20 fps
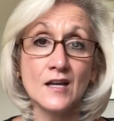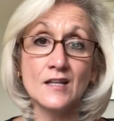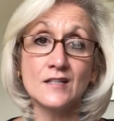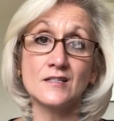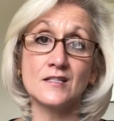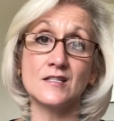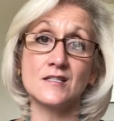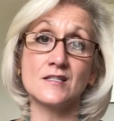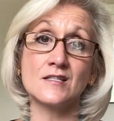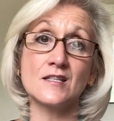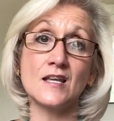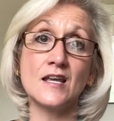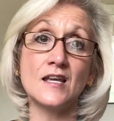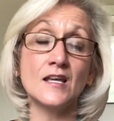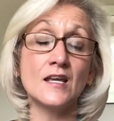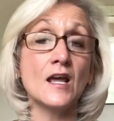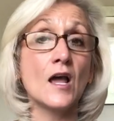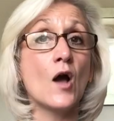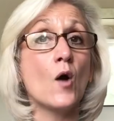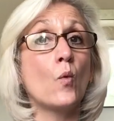to
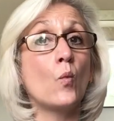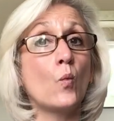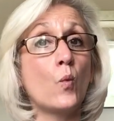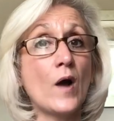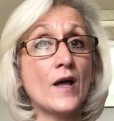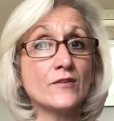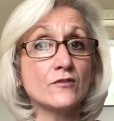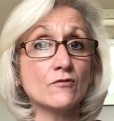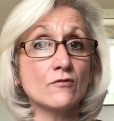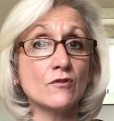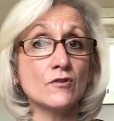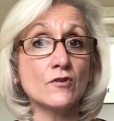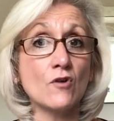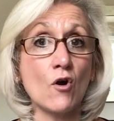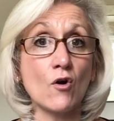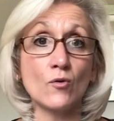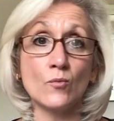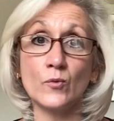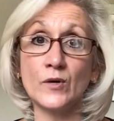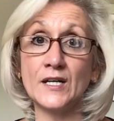see whether or
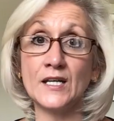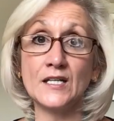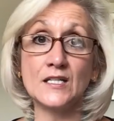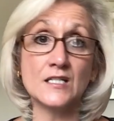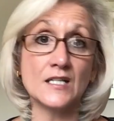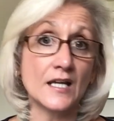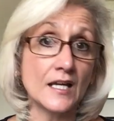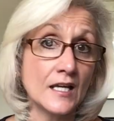not we need to